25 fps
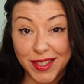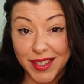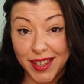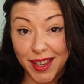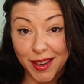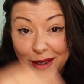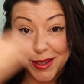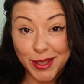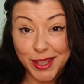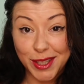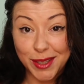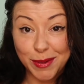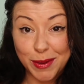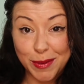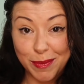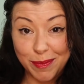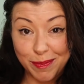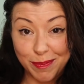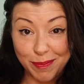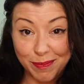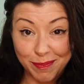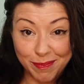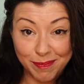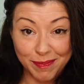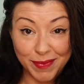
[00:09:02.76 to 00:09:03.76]
to go to
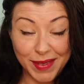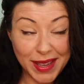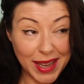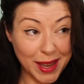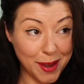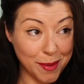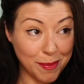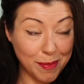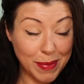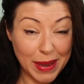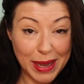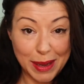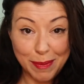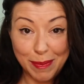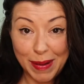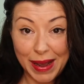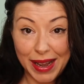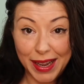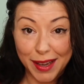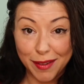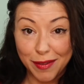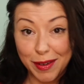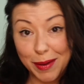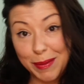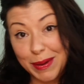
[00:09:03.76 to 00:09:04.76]
get a big
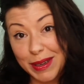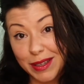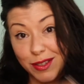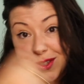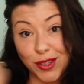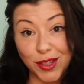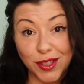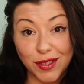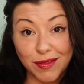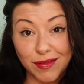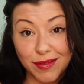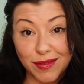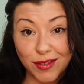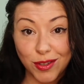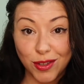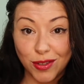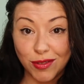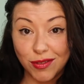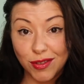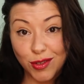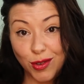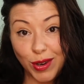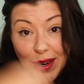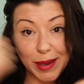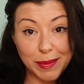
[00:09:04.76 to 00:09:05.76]
bag of it, we can just
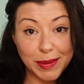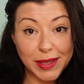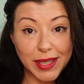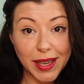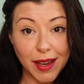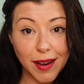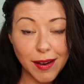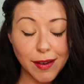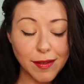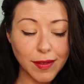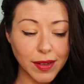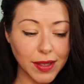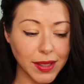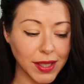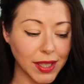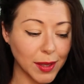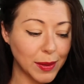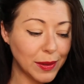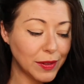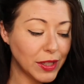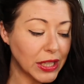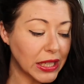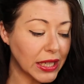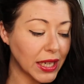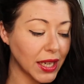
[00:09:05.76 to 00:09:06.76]
traipse it over. So
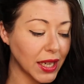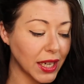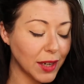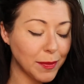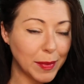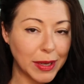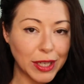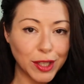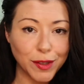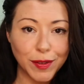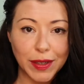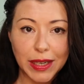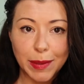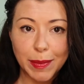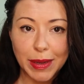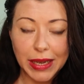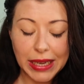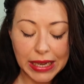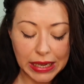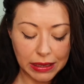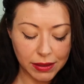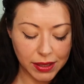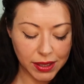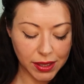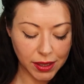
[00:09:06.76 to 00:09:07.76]
we've done it, and I managed to find a bit of
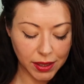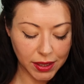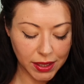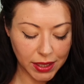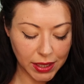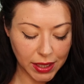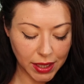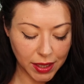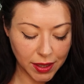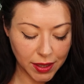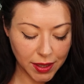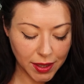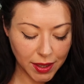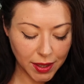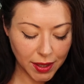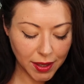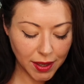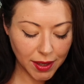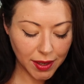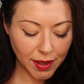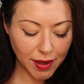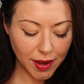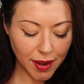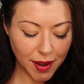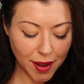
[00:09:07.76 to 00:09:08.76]
calcite in it.
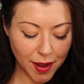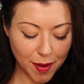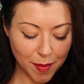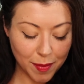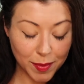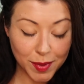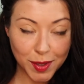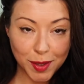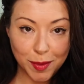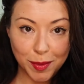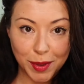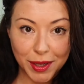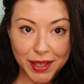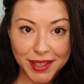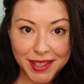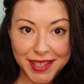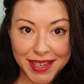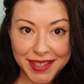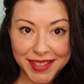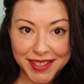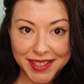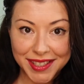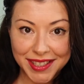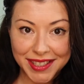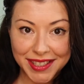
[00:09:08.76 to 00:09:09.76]
So I'm going to
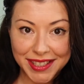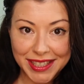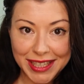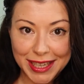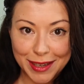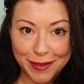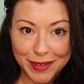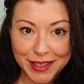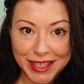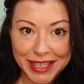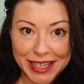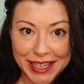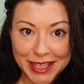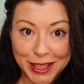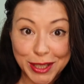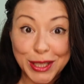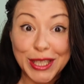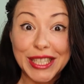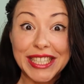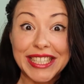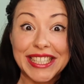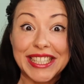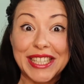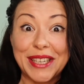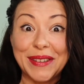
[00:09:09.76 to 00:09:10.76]
test it to see if it is, because
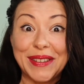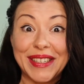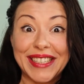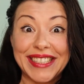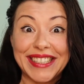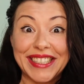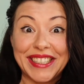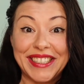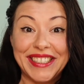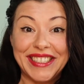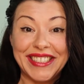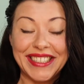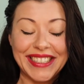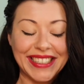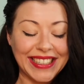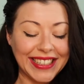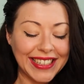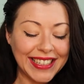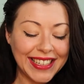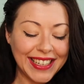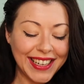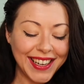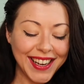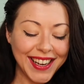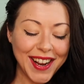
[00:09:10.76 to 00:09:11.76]
it's so exciting.
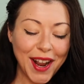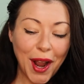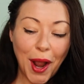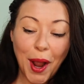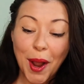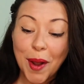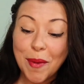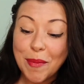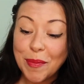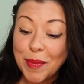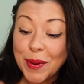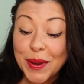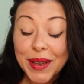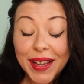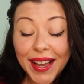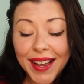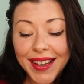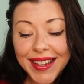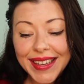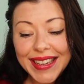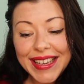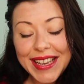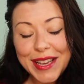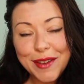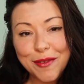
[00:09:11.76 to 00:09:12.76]
But yeah,
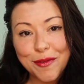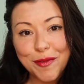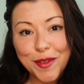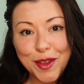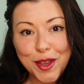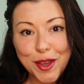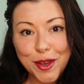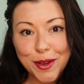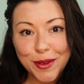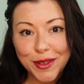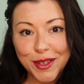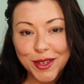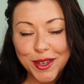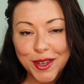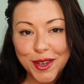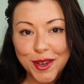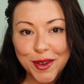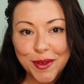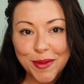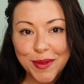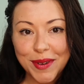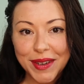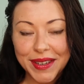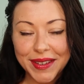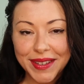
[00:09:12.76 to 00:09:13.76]
if you
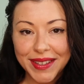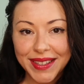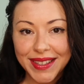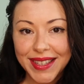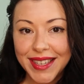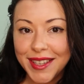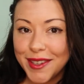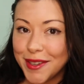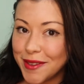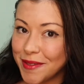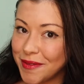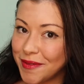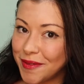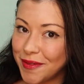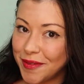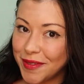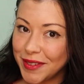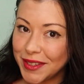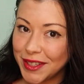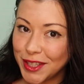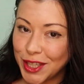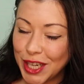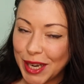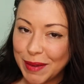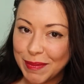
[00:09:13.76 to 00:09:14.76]
do love
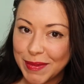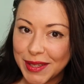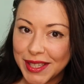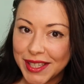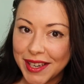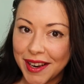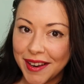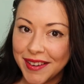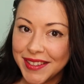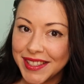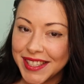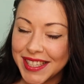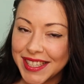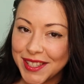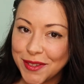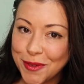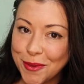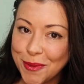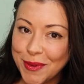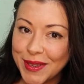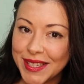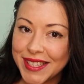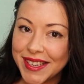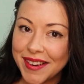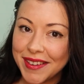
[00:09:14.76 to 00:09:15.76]
gemstones, it's
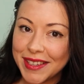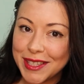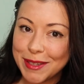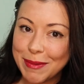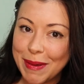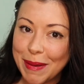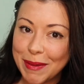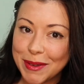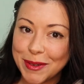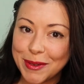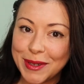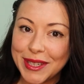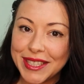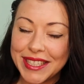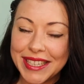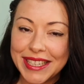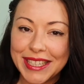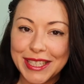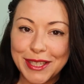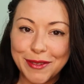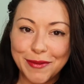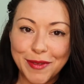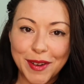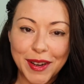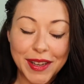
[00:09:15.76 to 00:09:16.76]
always nice to be able to
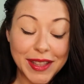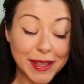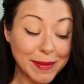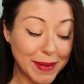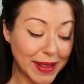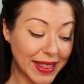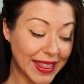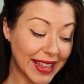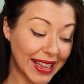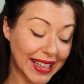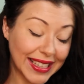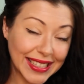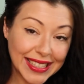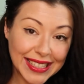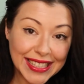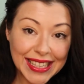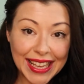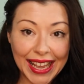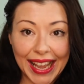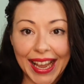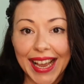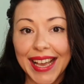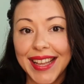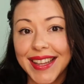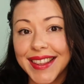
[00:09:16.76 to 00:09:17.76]
identify them, and that's the
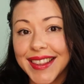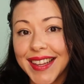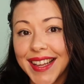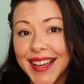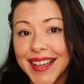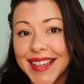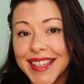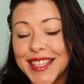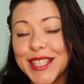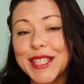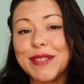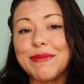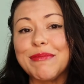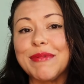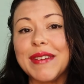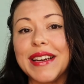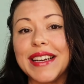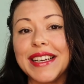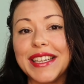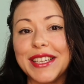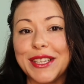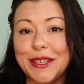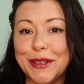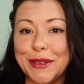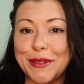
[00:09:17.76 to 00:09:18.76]
kit that is
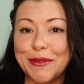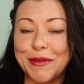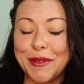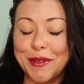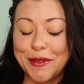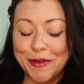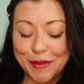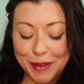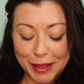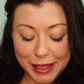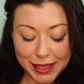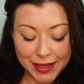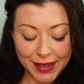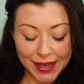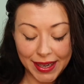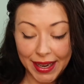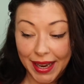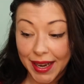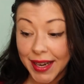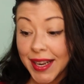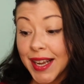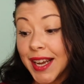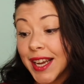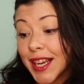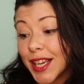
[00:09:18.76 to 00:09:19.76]
really useful for doing
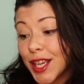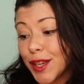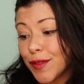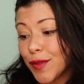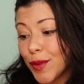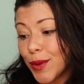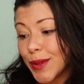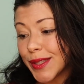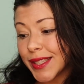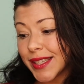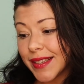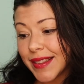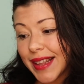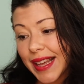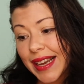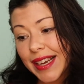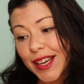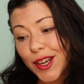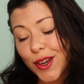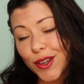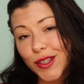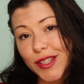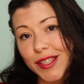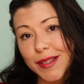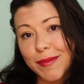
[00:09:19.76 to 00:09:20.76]
it. You've also then
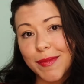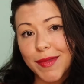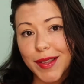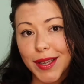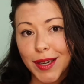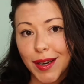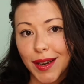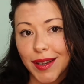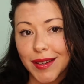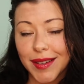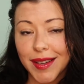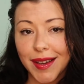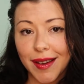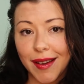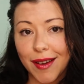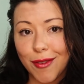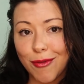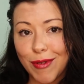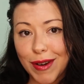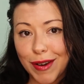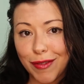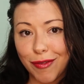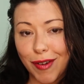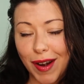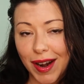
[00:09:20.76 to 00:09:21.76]
got something like a
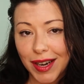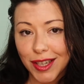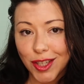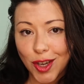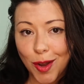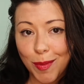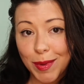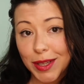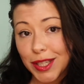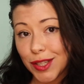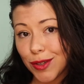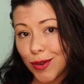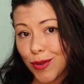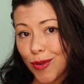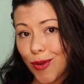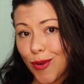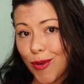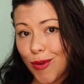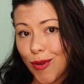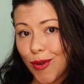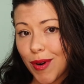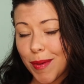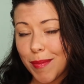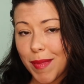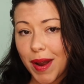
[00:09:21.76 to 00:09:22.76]
refractometer
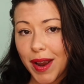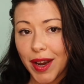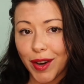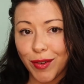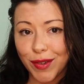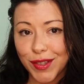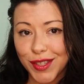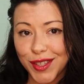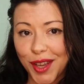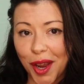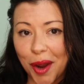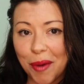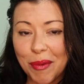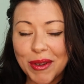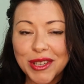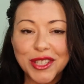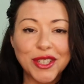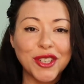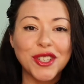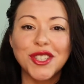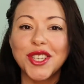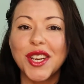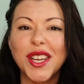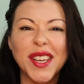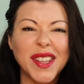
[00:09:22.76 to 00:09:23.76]
or a microscope, which
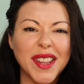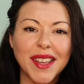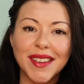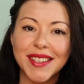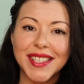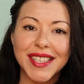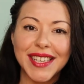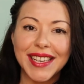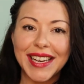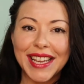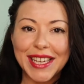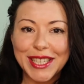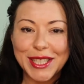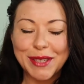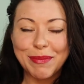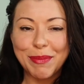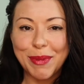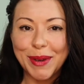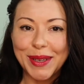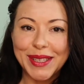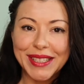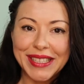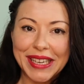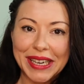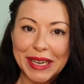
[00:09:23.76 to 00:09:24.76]
I'll show you those at a later
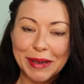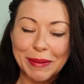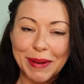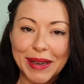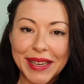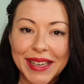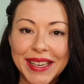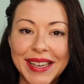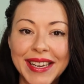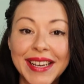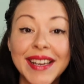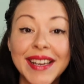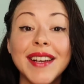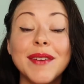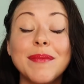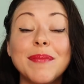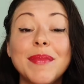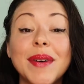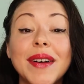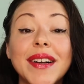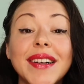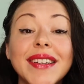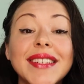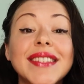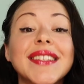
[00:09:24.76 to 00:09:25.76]
point anyway.
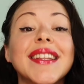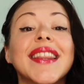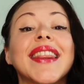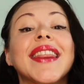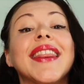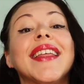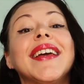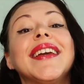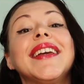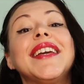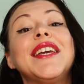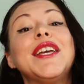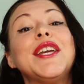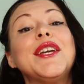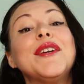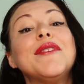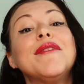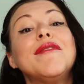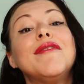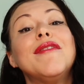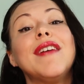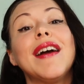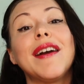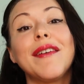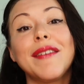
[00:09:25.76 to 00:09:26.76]
But thank you
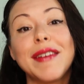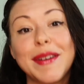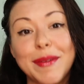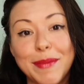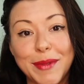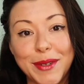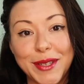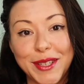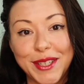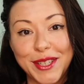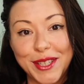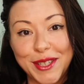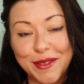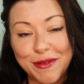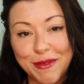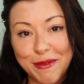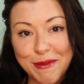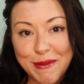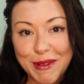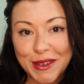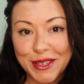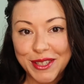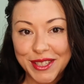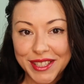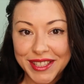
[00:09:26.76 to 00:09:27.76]
very much for
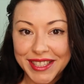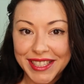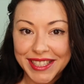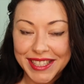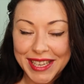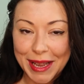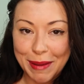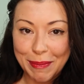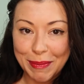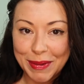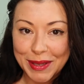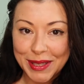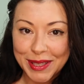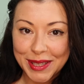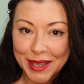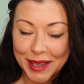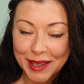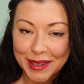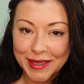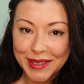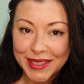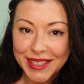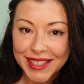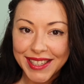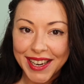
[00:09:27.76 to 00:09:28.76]
watching this
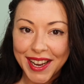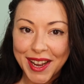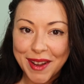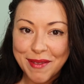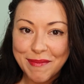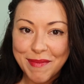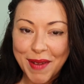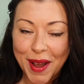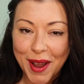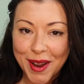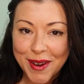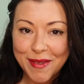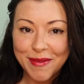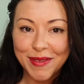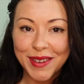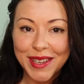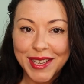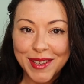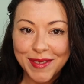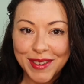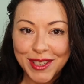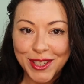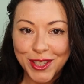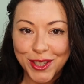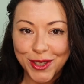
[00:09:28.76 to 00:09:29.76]
episode. Hopefully
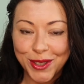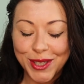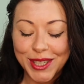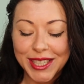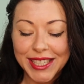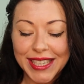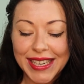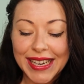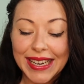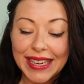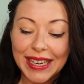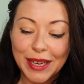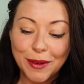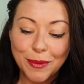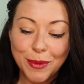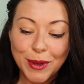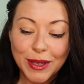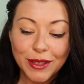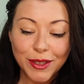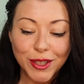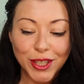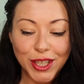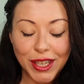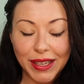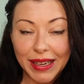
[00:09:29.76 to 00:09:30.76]
you've enjoyed it, and I
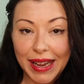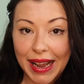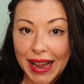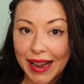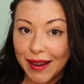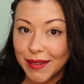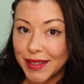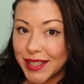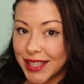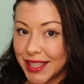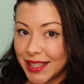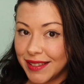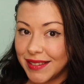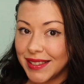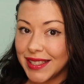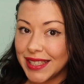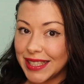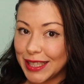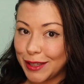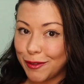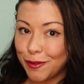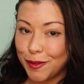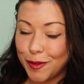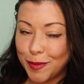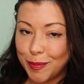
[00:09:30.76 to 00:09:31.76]
will show you how to use the
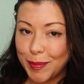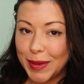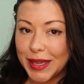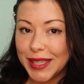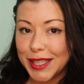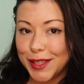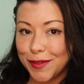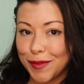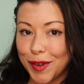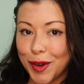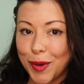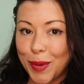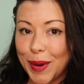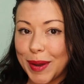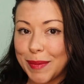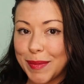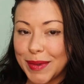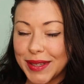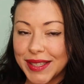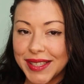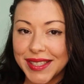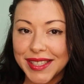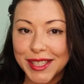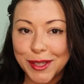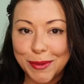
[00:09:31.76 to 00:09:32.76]
different bits of
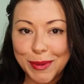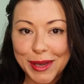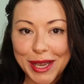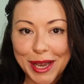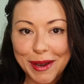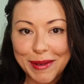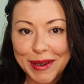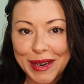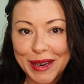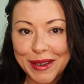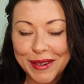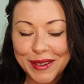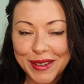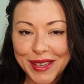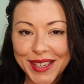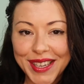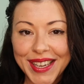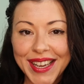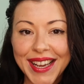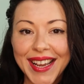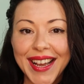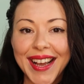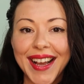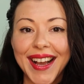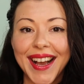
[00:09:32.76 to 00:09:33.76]
equipment as we go along.
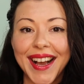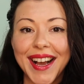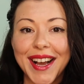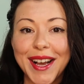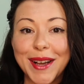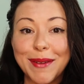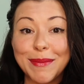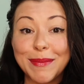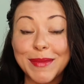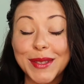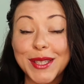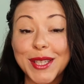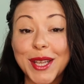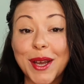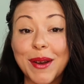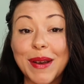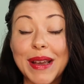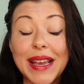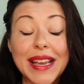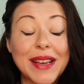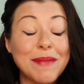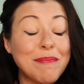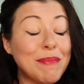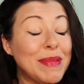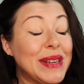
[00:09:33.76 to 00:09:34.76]
So
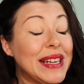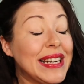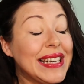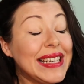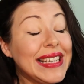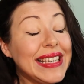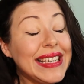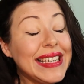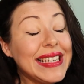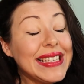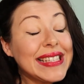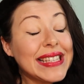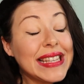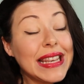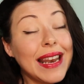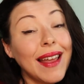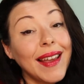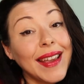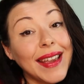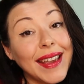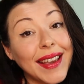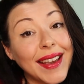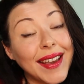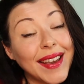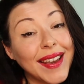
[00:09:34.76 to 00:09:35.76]
please
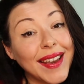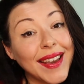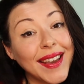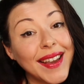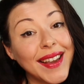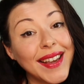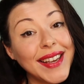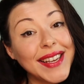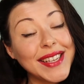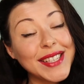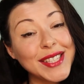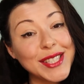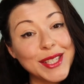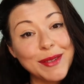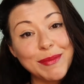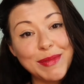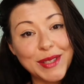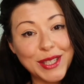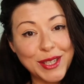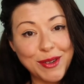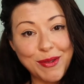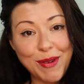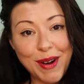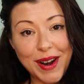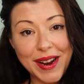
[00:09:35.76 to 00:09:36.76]
like,
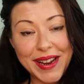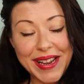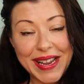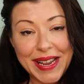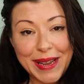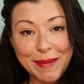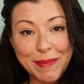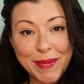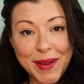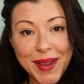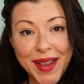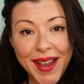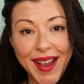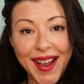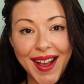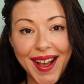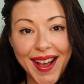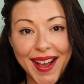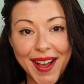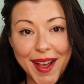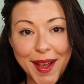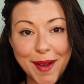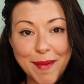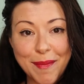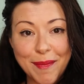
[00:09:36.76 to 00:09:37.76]
subscribe,
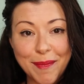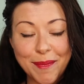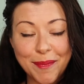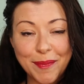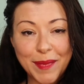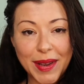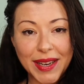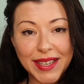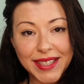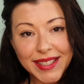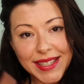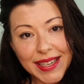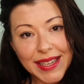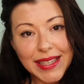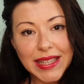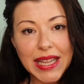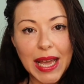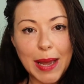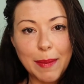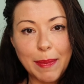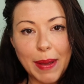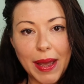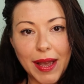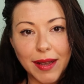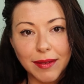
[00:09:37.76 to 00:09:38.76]
and ding
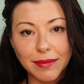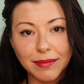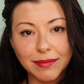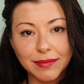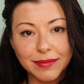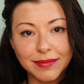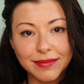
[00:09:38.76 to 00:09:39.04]
that bell.